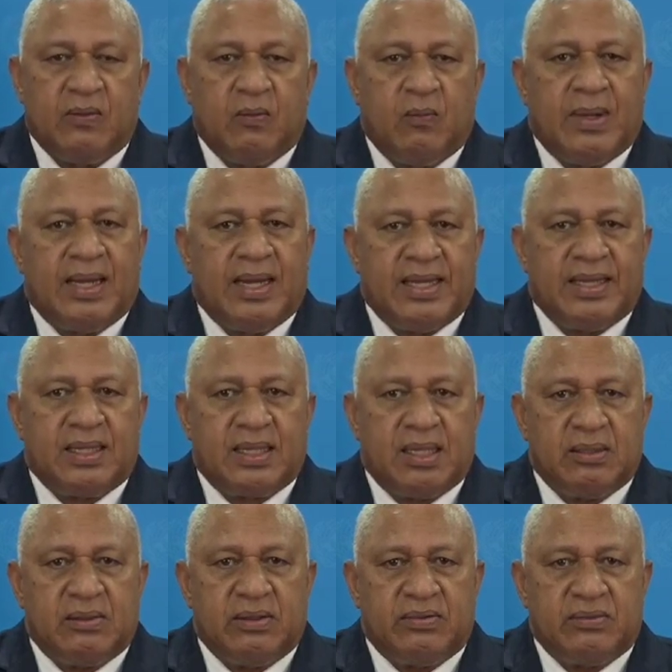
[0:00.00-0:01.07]
While other
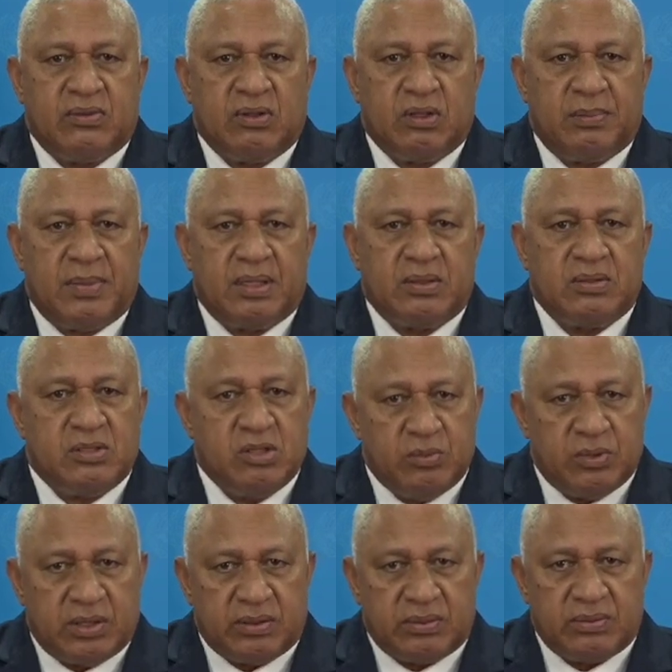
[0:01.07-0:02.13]
countries talk about
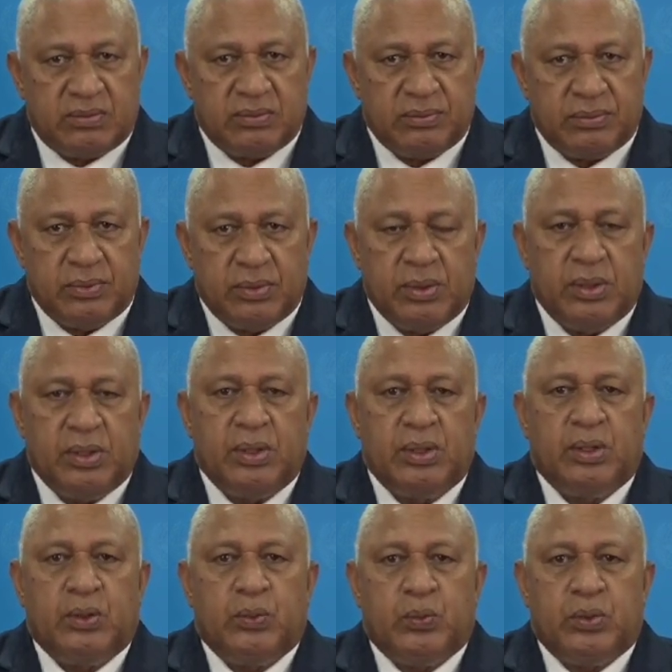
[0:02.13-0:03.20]
stimulus,
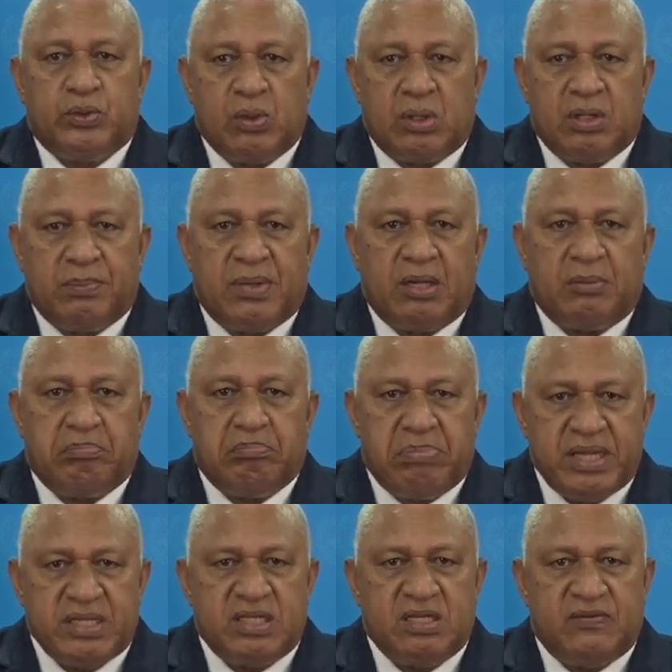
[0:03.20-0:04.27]
we talk about
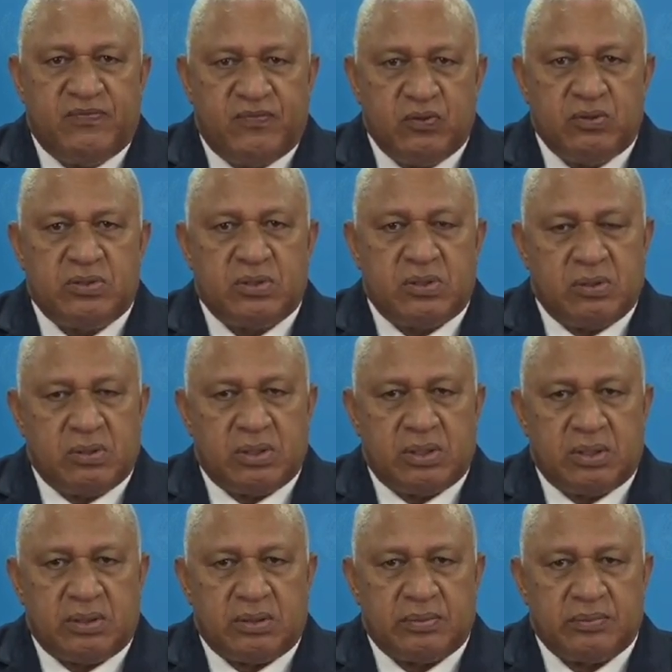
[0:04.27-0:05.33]
basic food
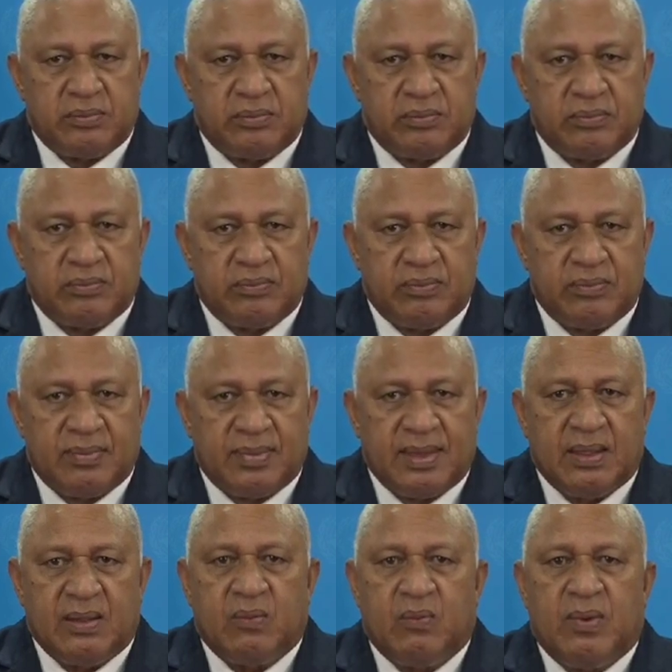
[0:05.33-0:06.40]
security.
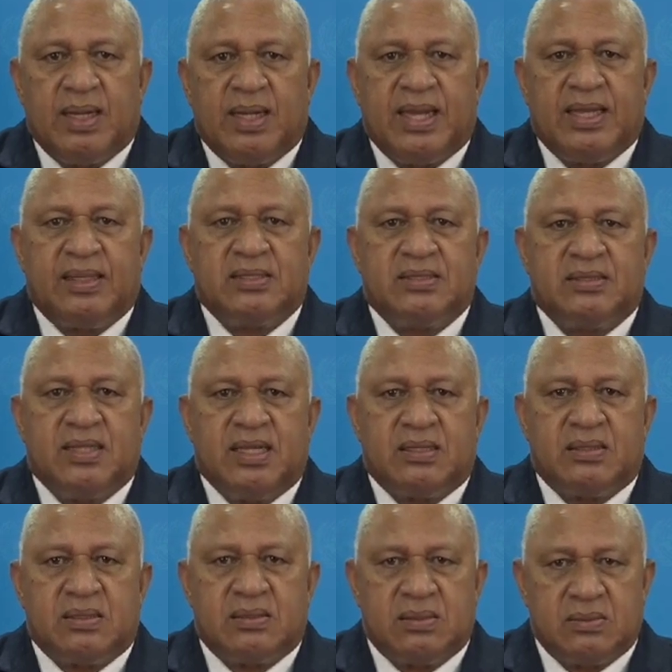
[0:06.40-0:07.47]
While other
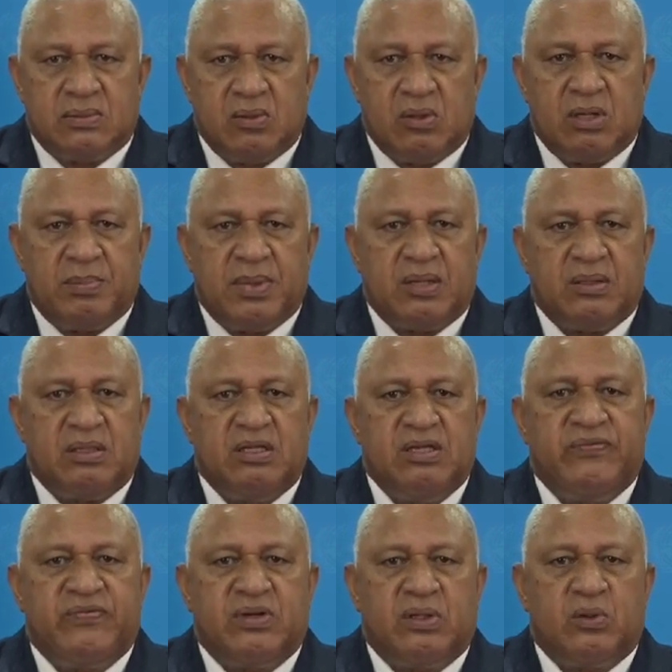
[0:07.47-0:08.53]
states talk about
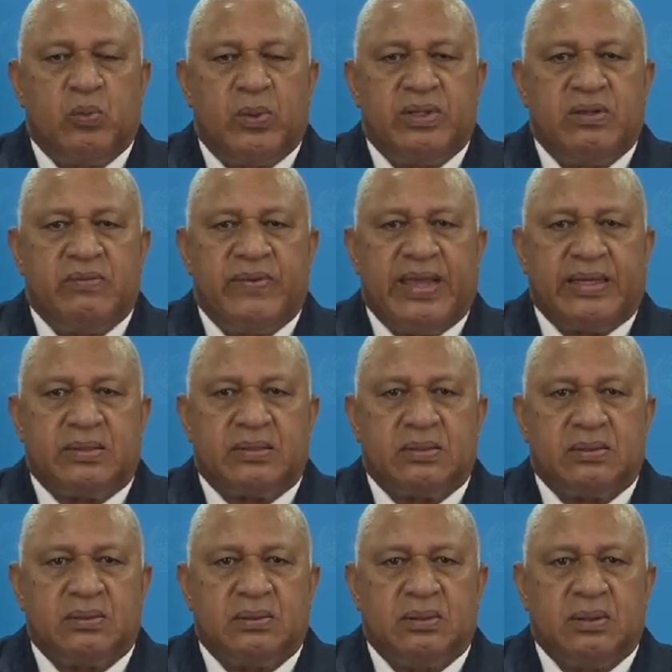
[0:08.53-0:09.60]
difficult weather events,
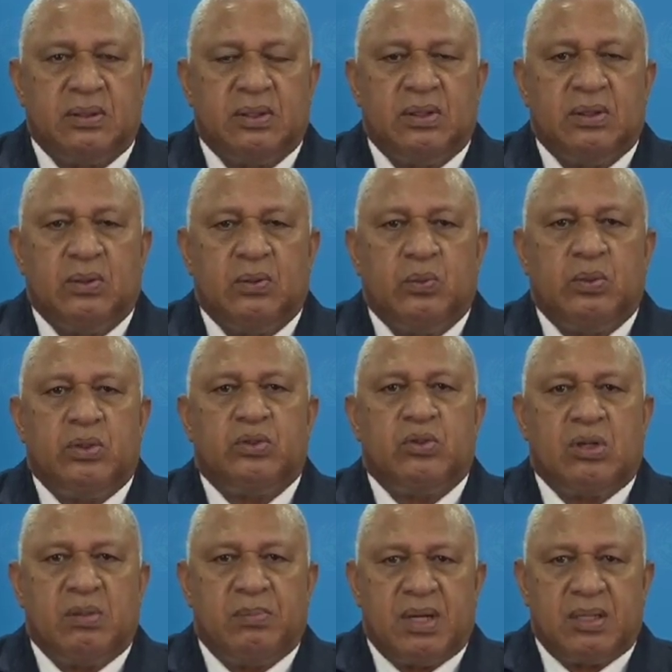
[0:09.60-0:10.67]
we
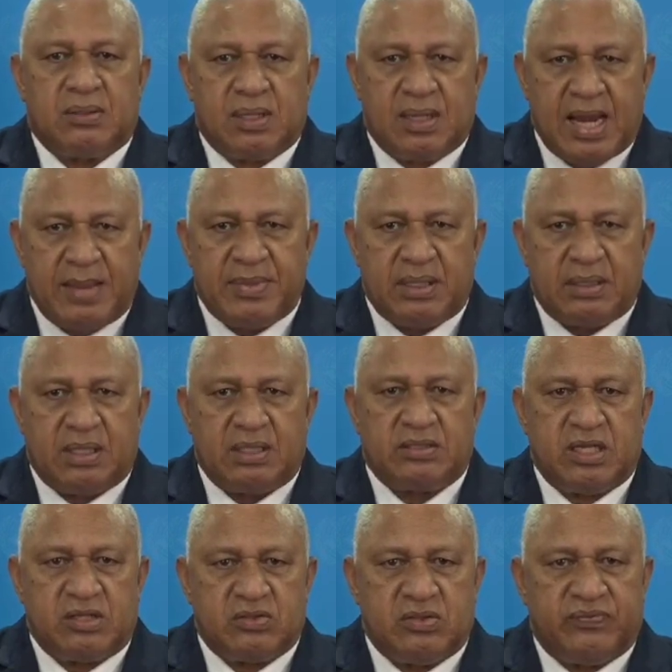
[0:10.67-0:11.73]
talk about climate
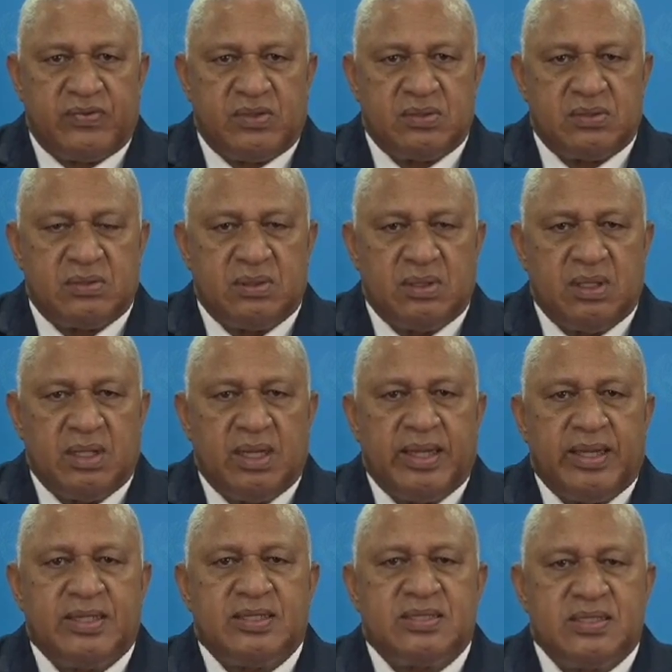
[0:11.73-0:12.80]
catastrophes
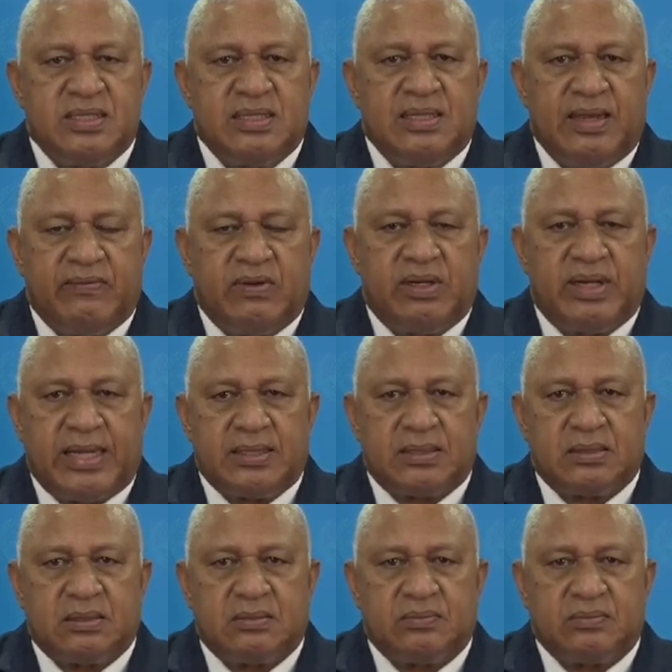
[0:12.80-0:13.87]
and sea level rise.